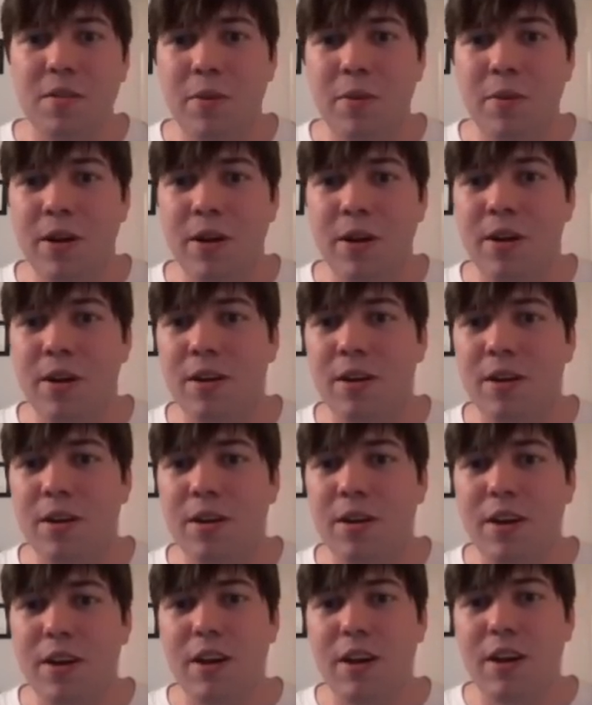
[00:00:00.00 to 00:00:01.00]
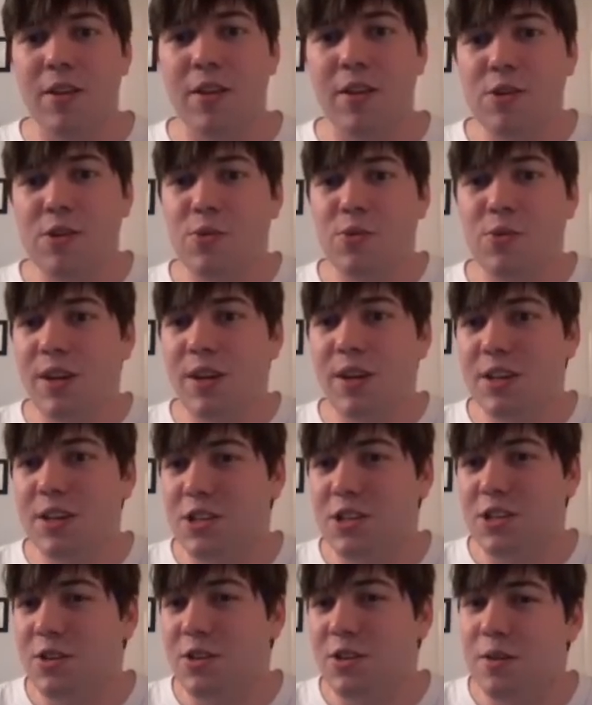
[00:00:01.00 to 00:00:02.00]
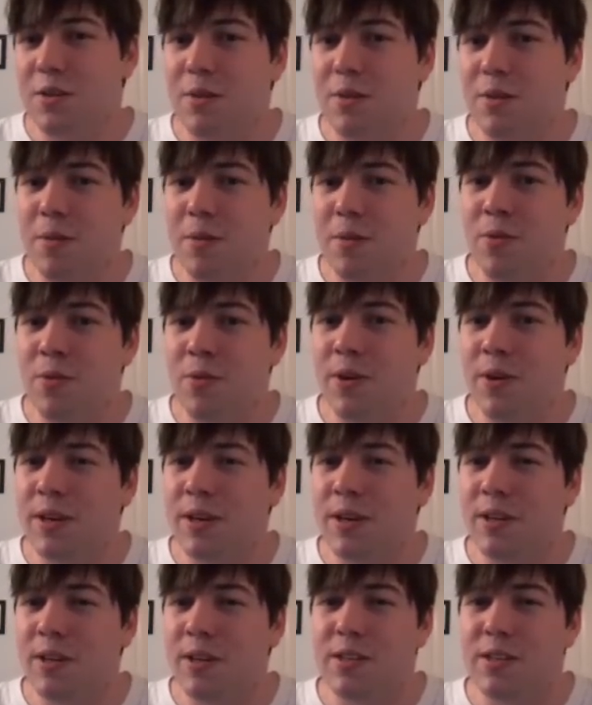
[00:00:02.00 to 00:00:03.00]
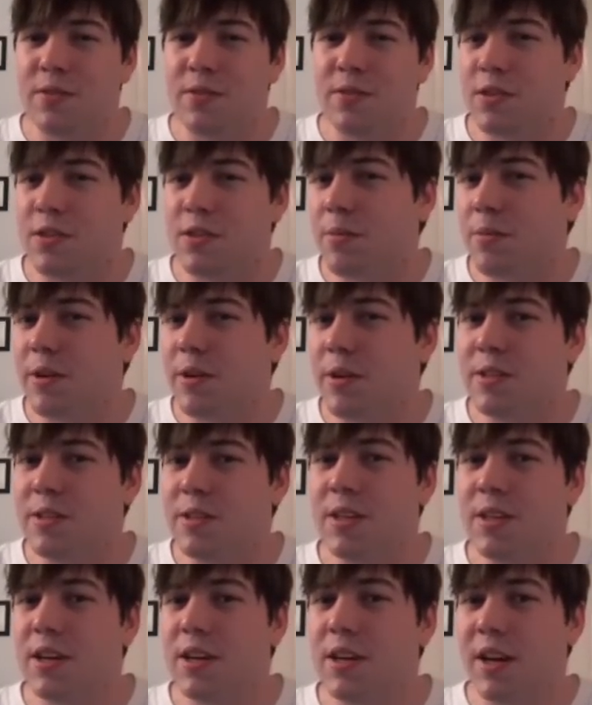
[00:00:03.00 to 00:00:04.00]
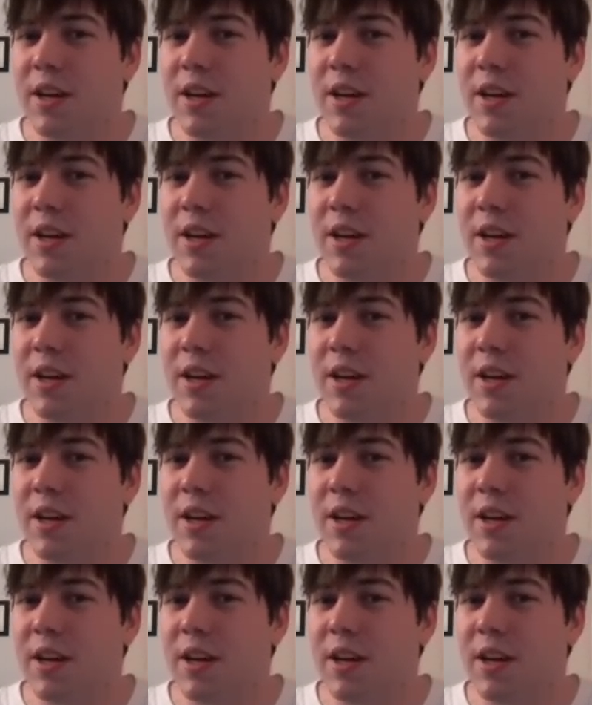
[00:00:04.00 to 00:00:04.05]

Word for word: But, uh, and there's one last Charr right before Nicholas for some reason.